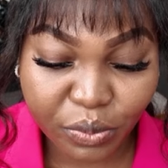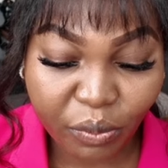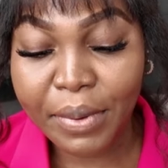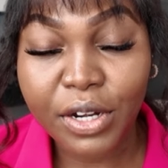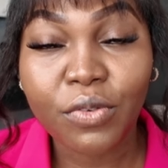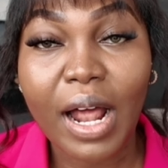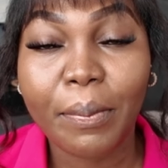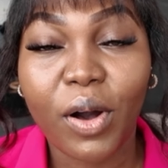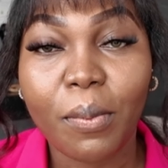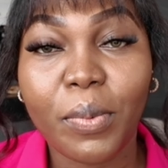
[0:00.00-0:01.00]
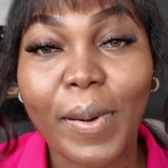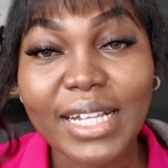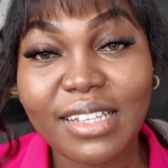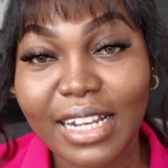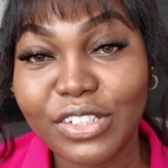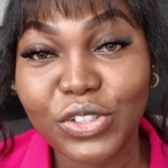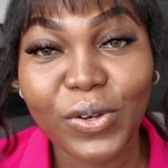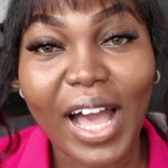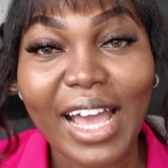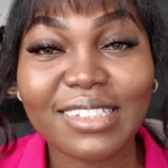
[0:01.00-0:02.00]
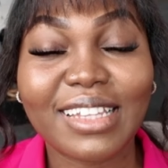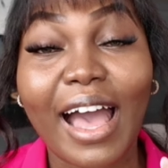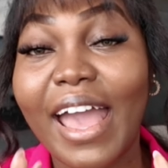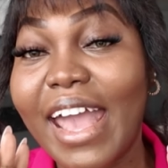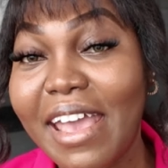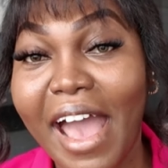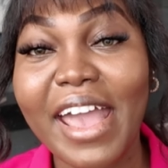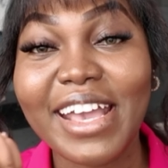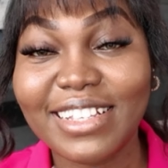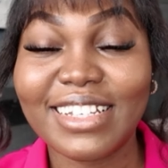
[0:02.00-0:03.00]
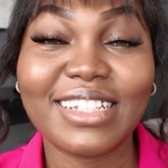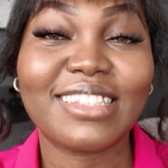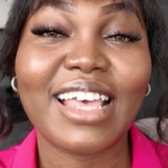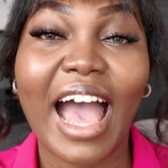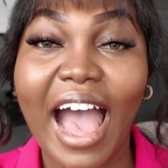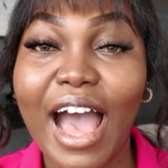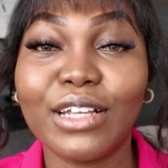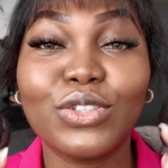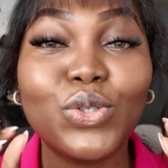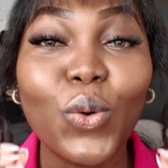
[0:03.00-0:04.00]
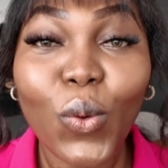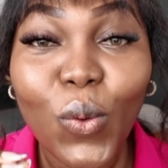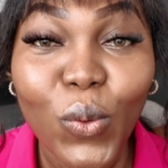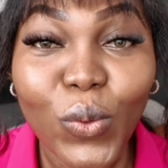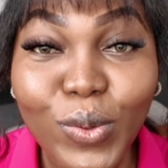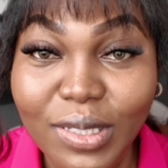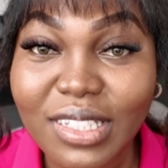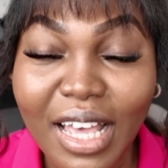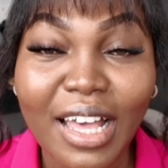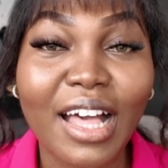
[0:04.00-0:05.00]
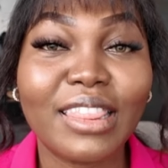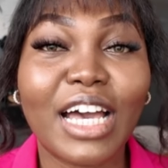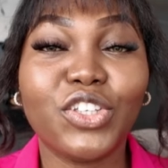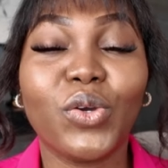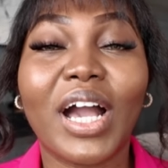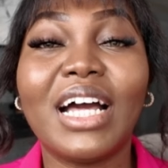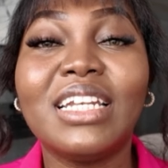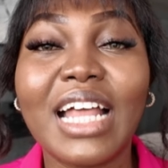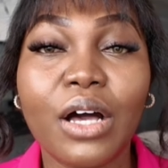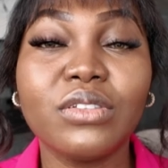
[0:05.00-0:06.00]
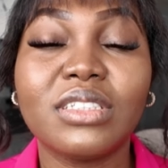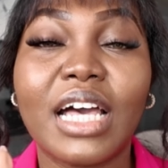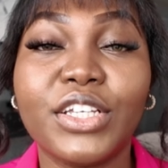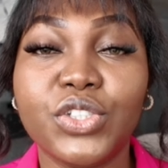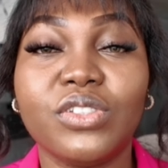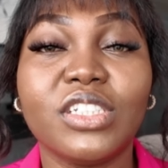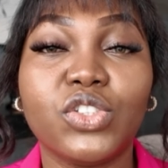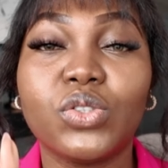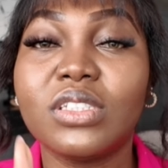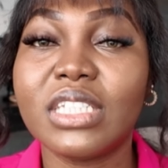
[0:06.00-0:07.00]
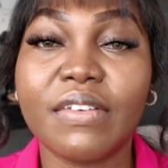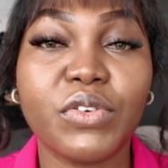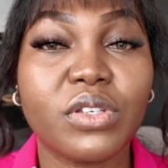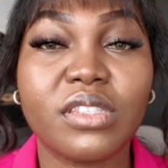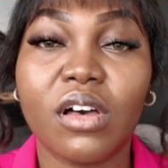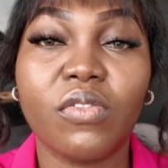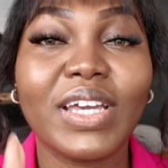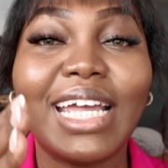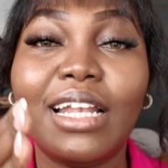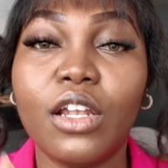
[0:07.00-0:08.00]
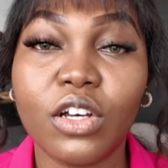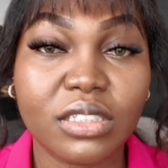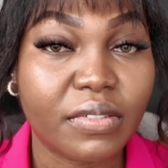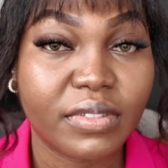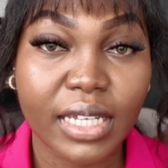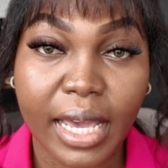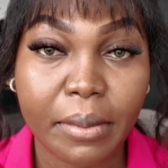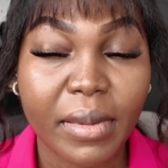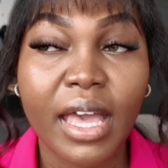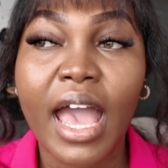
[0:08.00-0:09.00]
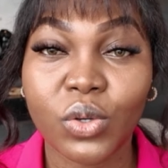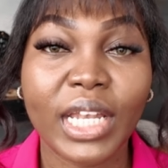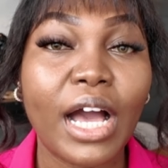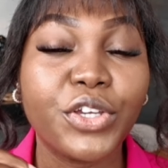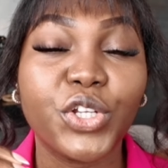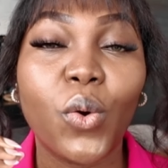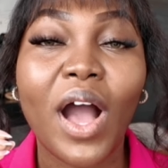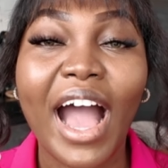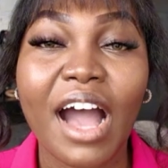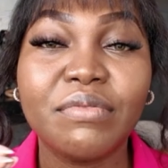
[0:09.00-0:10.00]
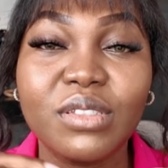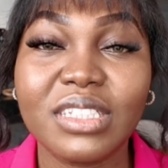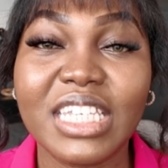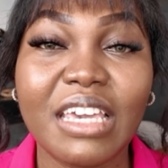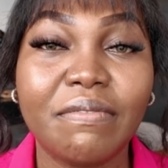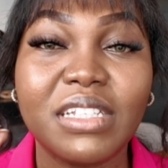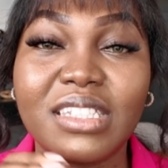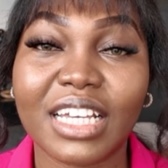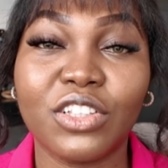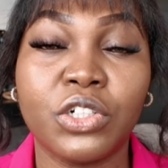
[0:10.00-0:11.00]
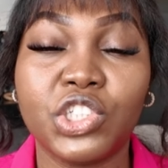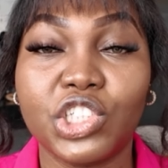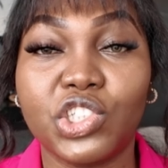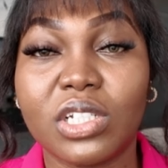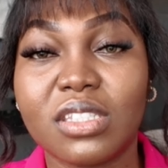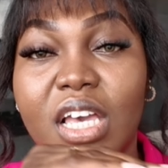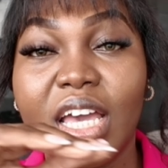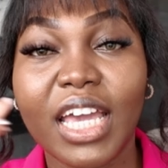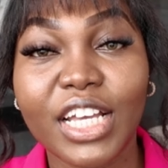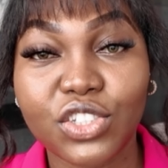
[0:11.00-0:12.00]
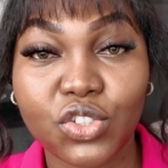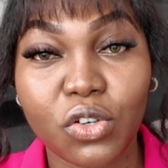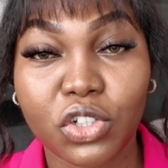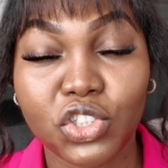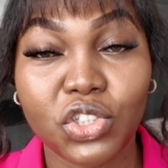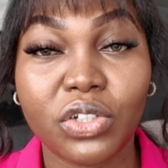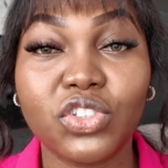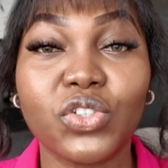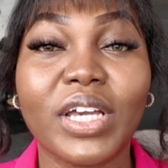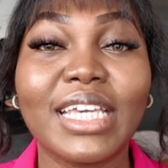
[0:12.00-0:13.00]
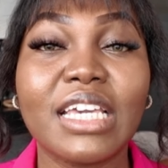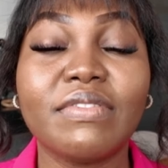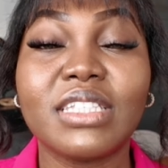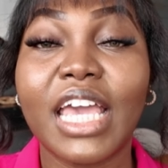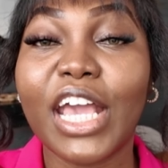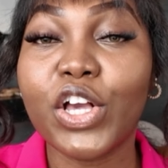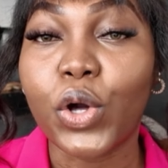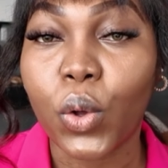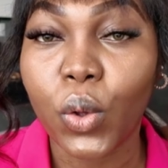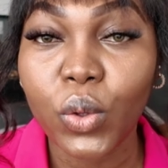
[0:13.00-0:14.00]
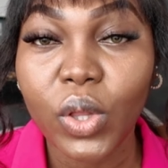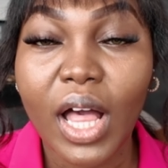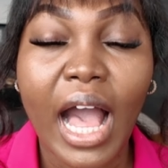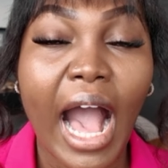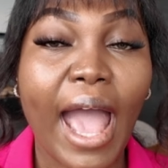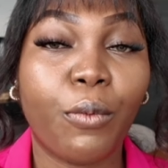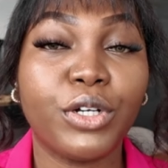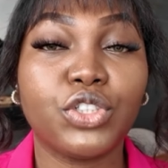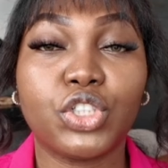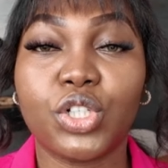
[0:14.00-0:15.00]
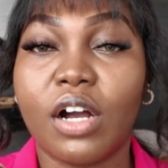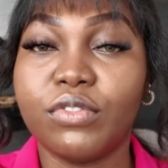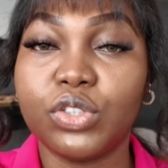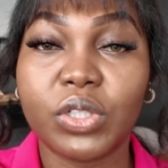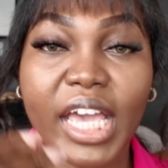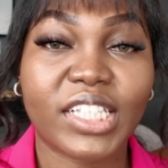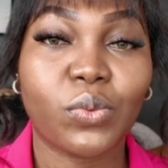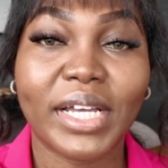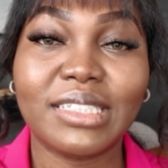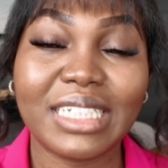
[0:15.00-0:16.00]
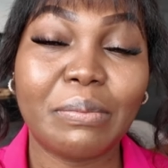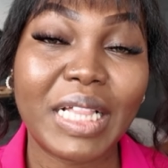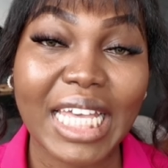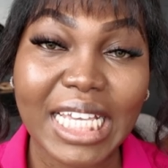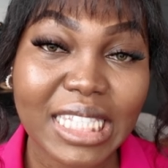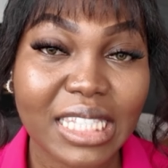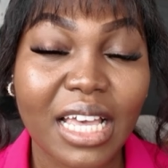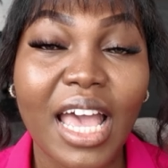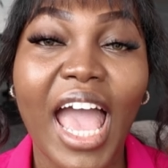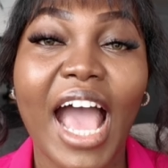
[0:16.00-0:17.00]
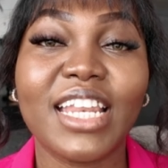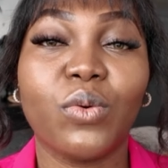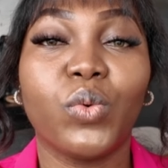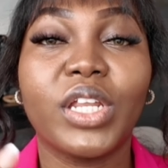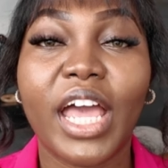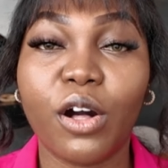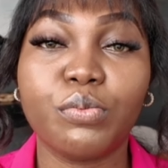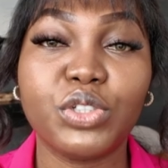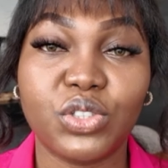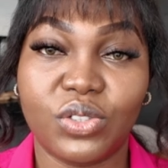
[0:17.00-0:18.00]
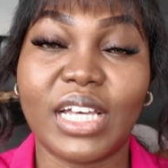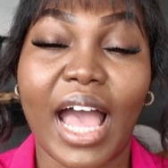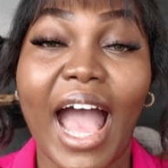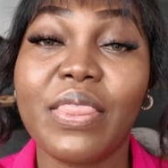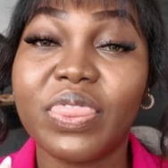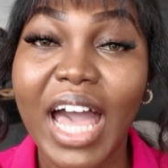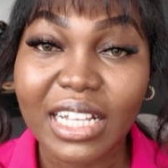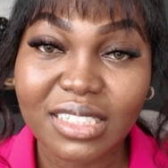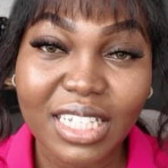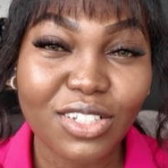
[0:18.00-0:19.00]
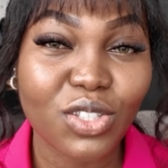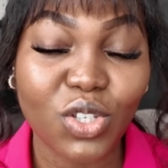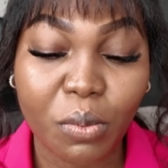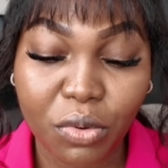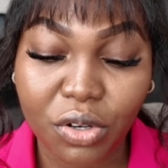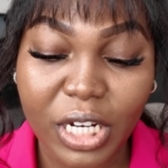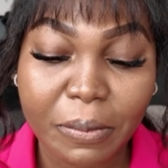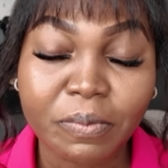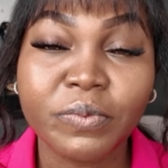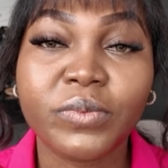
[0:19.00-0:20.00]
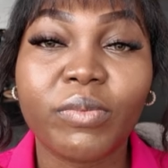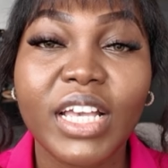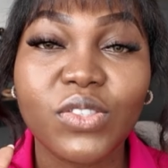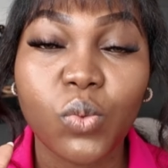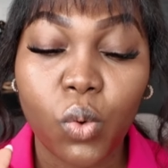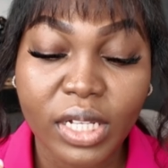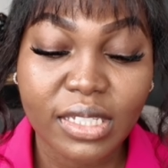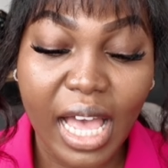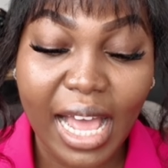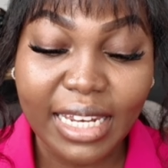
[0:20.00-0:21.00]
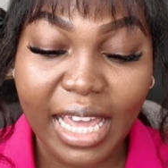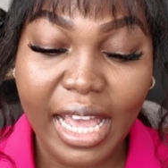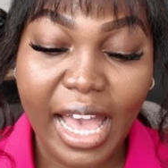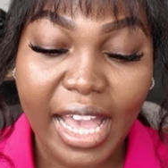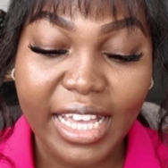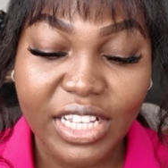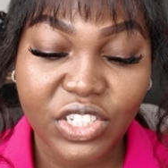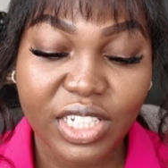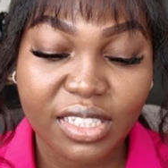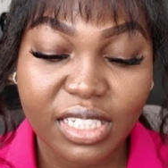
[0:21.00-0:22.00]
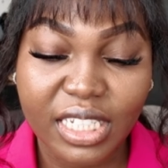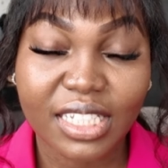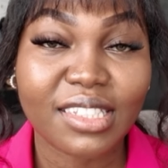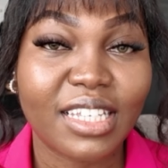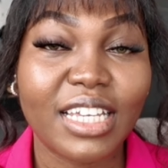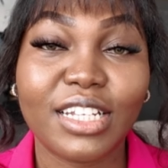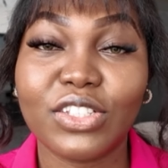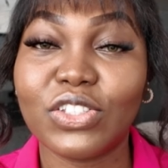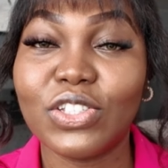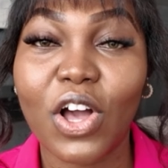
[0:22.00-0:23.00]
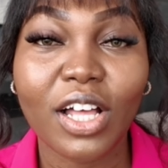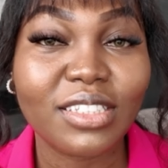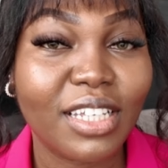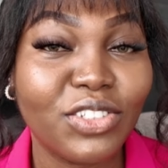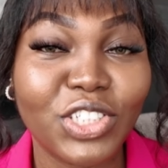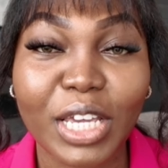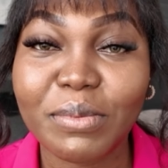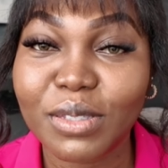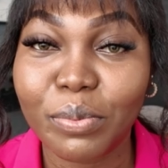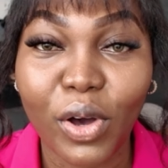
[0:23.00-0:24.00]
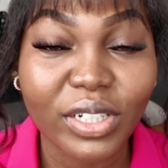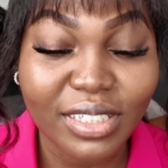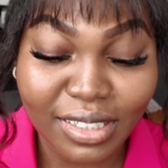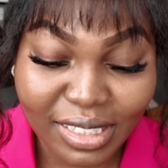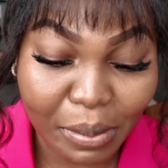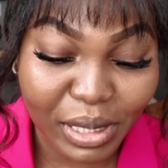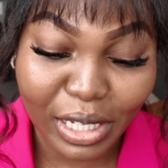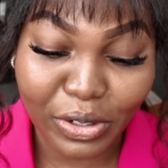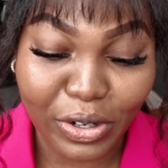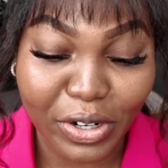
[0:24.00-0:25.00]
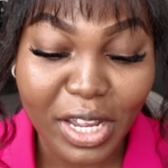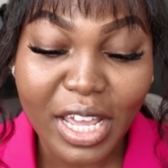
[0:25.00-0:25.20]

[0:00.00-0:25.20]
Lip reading: I'm gonna wrap up by telling you guys that AI agents are tools that you can now start using to save yourself a lot of time. So now you don't have to give the technology just instruction. You can give it a goal. I want to travel to XYZ place, and it would help you do that. And that, in summary, is what an AI agent is. It is not James Bond the Terminator.